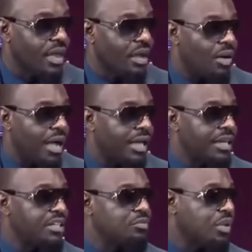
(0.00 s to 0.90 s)
Now, I
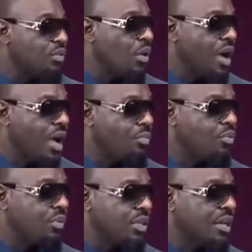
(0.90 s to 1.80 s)
can't explain what
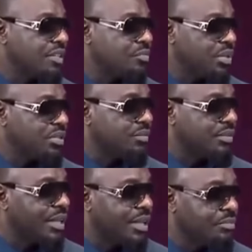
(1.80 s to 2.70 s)
happened within that space
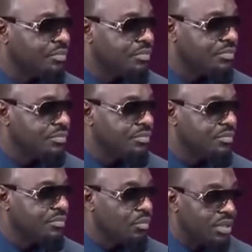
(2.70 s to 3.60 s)
of time,
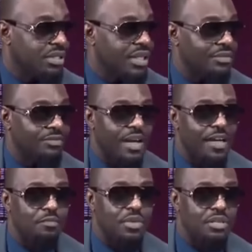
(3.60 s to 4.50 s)
within that
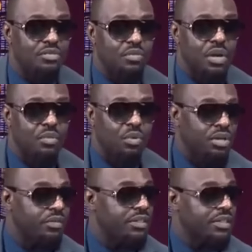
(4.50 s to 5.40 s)
5 minutes where
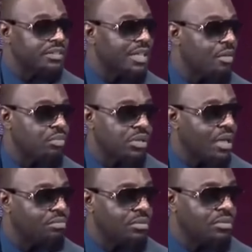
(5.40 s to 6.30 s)
whatever it is
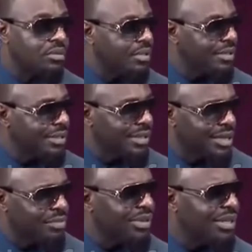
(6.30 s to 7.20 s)
happened.
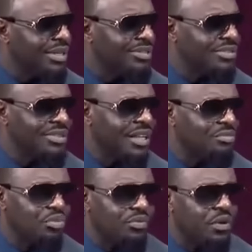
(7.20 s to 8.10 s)
I'm not here to
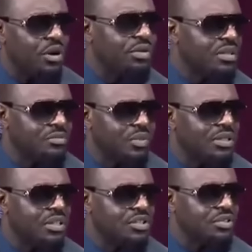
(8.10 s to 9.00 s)
start preferring
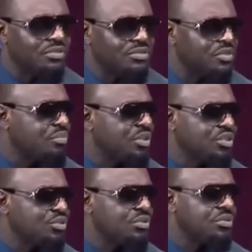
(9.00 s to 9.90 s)
explanation to
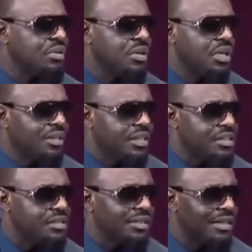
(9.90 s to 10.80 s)
spiritual
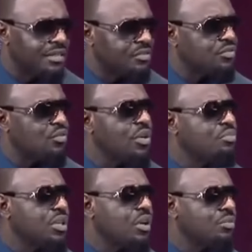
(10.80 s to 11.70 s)
things that is way
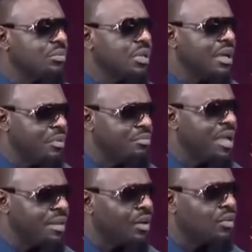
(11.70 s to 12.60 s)
beyond me. I'm a
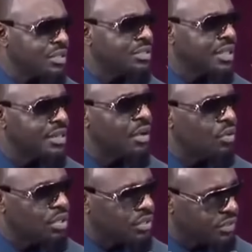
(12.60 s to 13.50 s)
man that understands
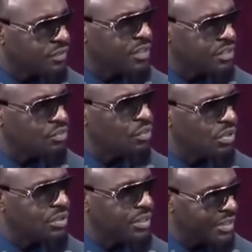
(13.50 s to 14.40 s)
how a lot of things
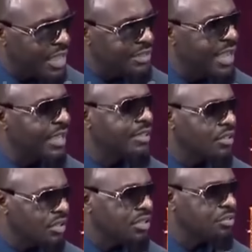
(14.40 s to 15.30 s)
work. That I
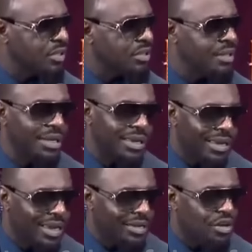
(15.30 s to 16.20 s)
cannot explain.
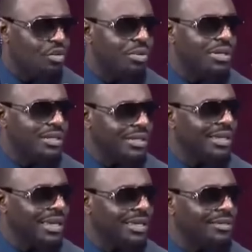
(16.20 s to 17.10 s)
And nobody
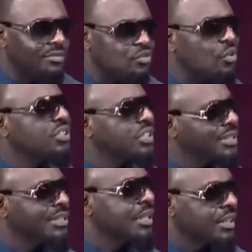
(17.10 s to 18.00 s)
can
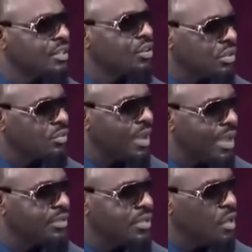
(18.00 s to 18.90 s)
suggest anything
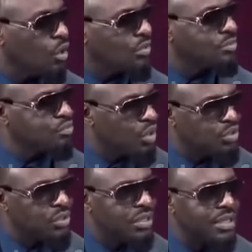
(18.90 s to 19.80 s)
otherwise. Because
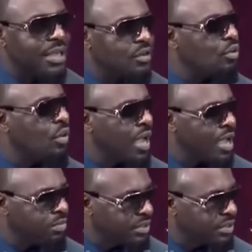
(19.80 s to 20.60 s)
personally, I know what